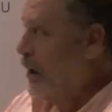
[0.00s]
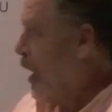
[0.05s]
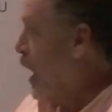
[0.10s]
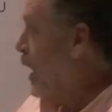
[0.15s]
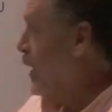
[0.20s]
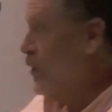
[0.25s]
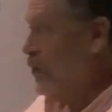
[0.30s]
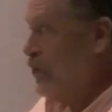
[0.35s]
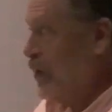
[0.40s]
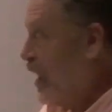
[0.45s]
I,
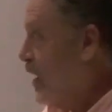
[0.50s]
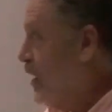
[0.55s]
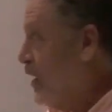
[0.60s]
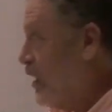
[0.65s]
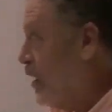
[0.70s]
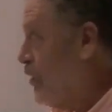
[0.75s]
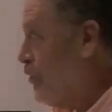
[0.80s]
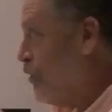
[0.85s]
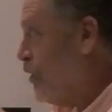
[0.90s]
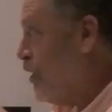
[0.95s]
I could take
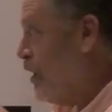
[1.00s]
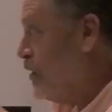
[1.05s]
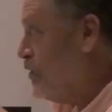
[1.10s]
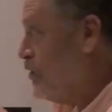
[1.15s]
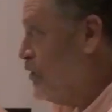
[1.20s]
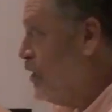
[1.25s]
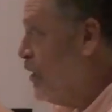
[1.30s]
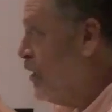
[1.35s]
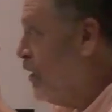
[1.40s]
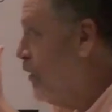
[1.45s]
an
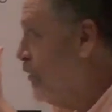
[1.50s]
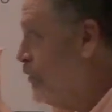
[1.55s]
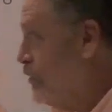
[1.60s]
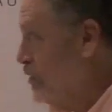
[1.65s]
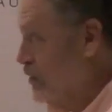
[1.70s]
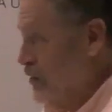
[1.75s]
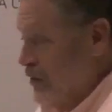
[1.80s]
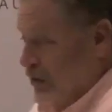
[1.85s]
introduction. If,